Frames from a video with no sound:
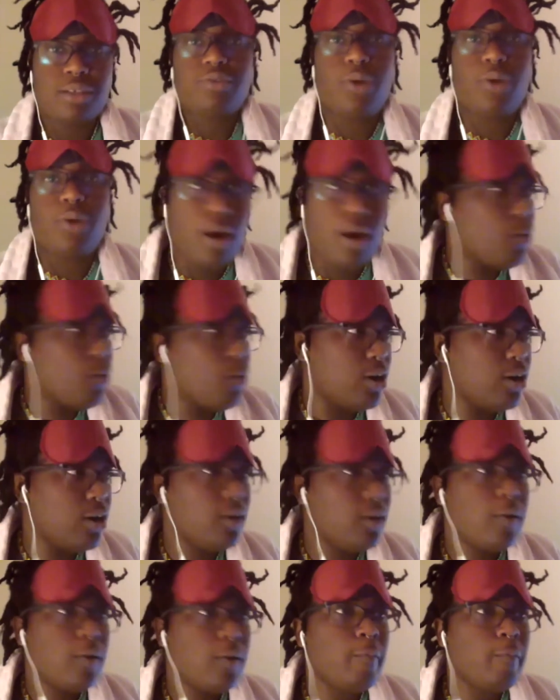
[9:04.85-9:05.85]
If we don't
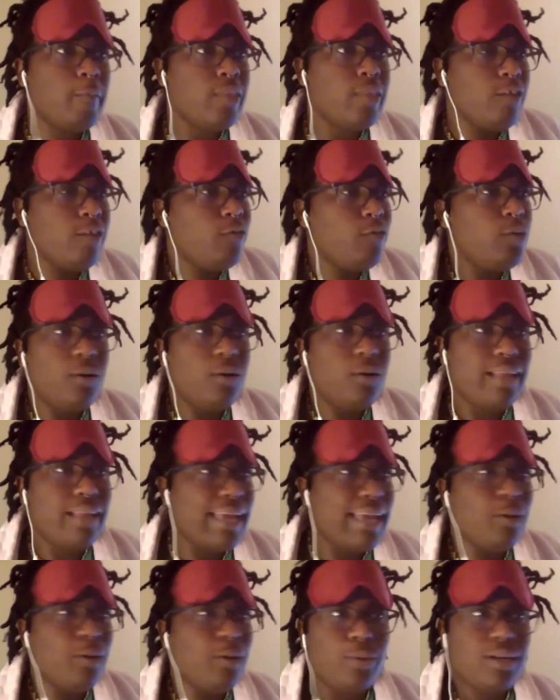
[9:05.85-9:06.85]
like it, we're not necessarily
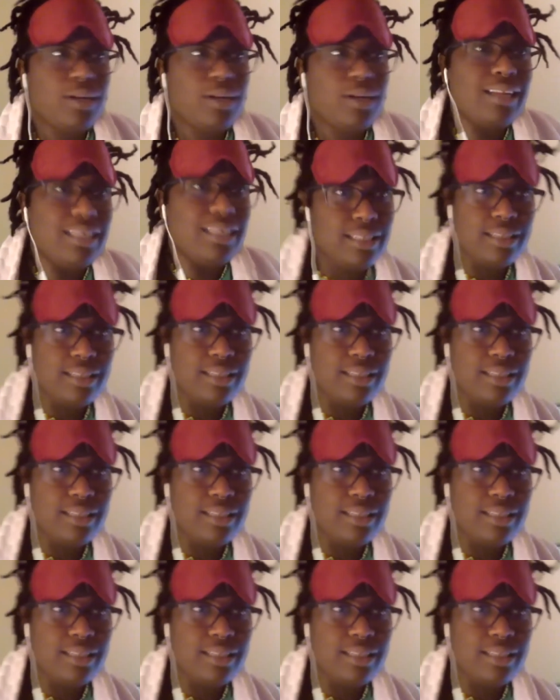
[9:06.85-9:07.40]
gonna put it out.